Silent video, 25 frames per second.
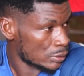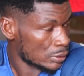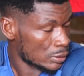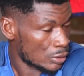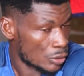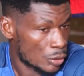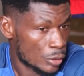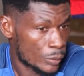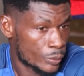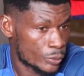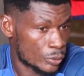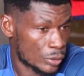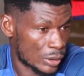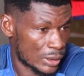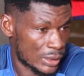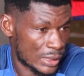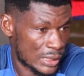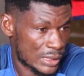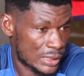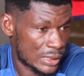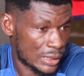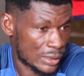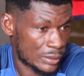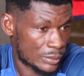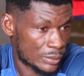Hope you
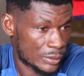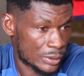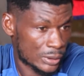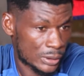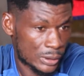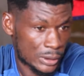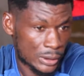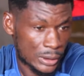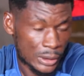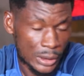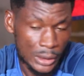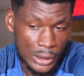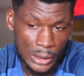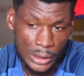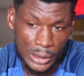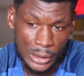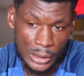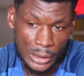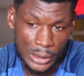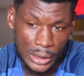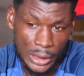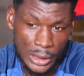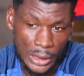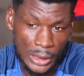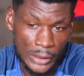understand me. Yeah, sure.
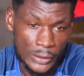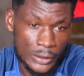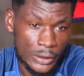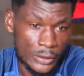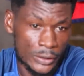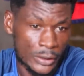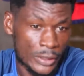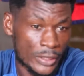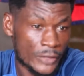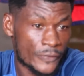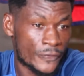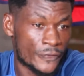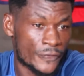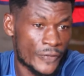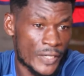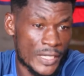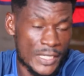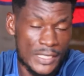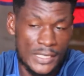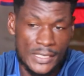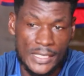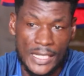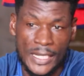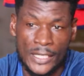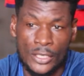Yeah, like, like
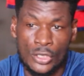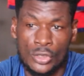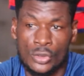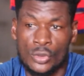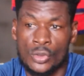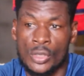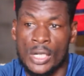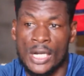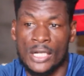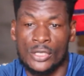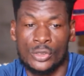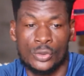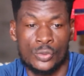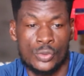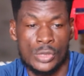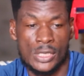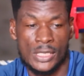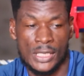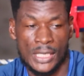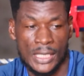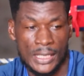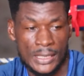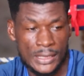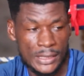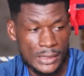first, I don't know how to
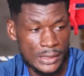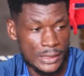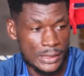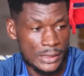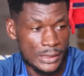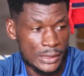stand